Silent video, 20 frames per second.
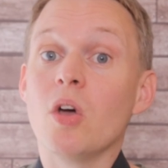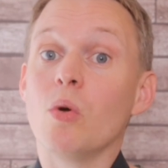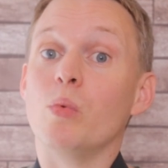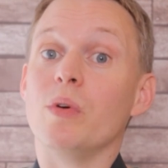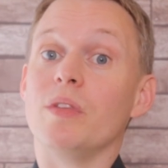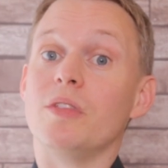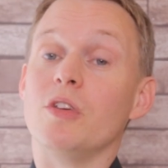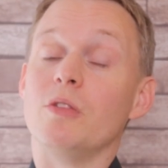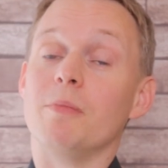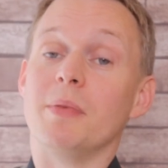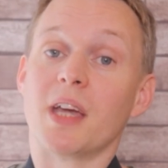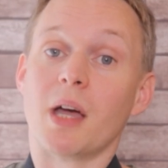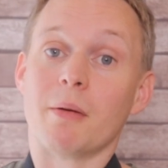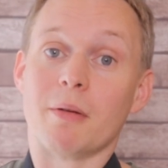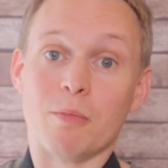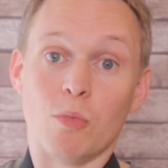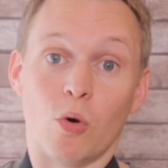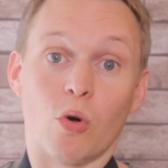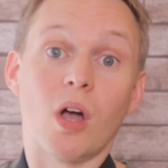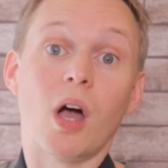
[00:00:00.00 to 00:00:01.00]
with you
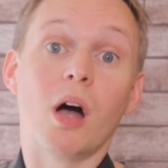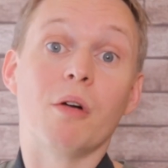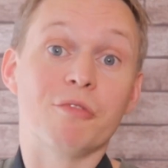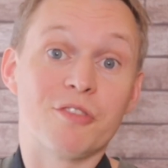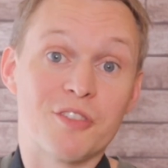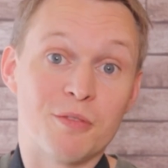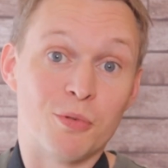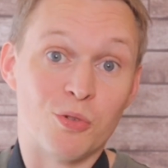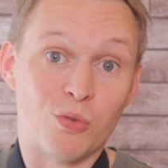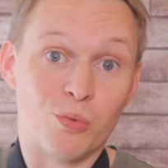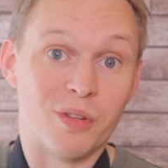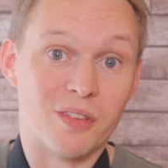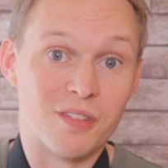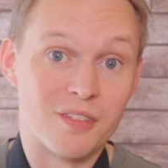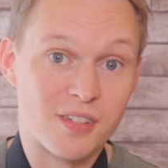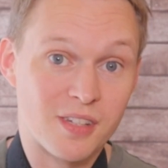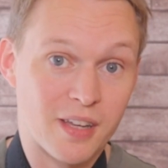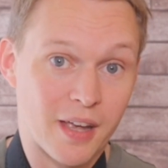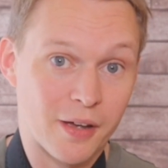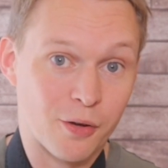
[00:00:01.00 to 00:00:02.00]
becoming more comfortable with the
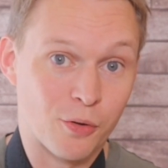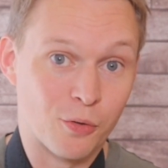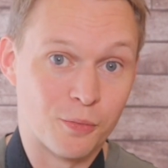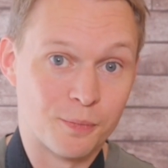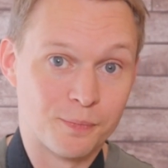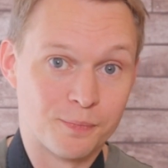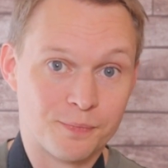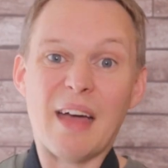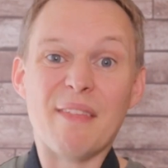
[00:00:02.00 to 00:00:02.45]
scale.